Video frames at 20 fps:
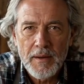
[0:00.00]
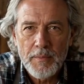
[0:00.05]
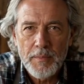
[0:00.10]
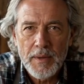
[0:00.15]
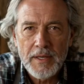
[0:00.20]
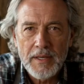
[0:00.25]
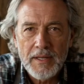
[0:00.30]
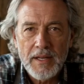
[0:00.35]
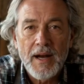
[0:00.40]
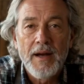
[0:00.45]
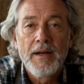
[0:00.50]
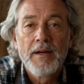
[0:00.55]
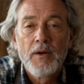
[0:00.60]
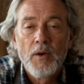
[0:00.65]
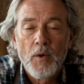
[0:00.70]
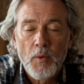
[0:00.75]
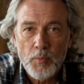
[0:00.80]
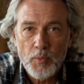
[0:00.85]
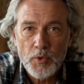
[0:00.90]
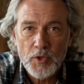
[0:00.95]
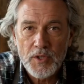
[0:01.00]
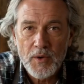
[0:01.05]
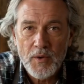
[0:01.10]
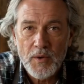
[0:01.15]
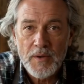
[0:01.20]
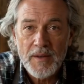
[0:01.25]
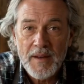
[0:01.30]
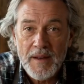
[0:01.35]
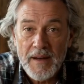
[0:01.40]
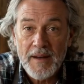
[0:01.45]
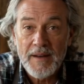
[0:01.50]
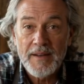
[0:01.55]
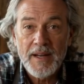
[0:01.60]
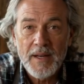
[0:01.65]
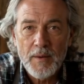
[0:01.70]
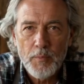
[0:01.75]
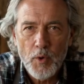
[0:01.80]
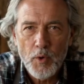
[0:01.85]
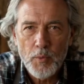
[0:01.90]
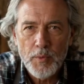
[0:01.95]
but not so brittle that
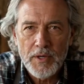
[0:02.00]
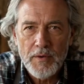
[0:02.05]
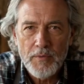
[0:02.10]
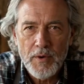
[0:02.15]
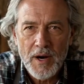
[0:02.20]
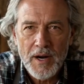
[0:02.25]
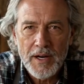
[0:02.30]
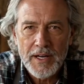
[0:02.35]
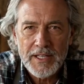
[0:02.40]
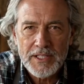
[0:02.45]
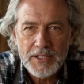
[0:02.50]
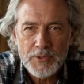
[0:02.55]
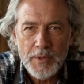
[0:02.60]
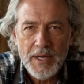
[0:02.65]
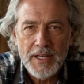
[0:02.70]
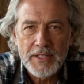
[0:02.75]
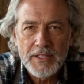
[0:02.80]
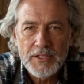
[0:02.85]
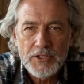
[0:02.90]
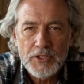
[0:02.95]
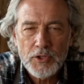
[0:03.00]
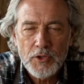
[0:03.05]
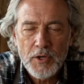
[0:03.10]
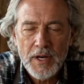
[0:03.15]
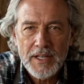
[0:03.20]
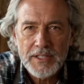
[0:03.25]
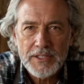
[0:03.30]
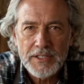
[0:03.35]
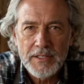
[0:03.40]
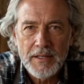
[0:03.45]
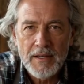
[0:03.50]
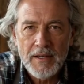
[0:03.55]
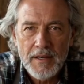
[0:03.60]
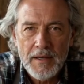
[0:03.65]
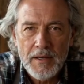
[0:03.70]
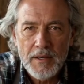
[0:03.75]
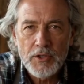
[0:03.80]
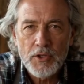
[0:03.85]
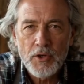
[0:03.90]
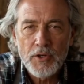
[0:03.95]
a moment of unexpected stress
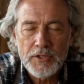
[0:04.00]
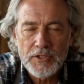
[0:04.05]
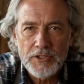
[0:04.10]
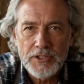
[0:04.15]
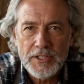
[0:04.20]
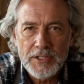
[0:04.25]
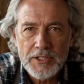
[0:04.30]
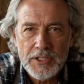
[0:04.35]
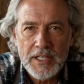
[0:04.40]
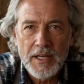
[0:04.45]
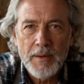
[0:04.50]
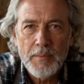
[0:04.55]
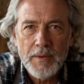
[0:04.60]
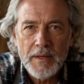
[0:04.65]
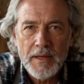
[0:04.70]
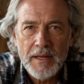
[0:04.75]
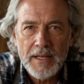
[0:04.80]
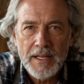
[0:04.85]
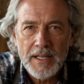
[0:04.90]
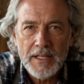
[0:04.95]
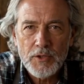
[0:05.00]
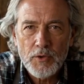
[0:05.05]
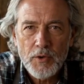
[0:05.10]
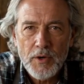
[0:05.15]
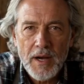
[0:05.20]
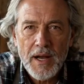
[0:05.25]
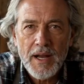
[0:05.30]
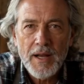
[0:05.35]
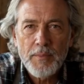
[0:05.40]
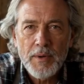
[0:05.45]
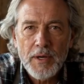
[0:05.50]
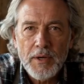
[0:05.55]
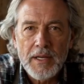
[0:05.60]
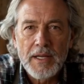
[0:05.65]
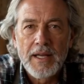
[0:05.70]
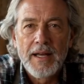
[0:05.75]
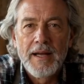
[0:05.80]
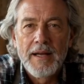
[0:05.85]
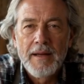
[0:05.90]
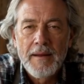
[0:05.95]
turns the tip into a
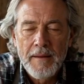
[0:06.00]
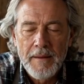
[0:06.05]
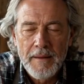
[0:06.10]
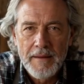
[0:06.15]
liability.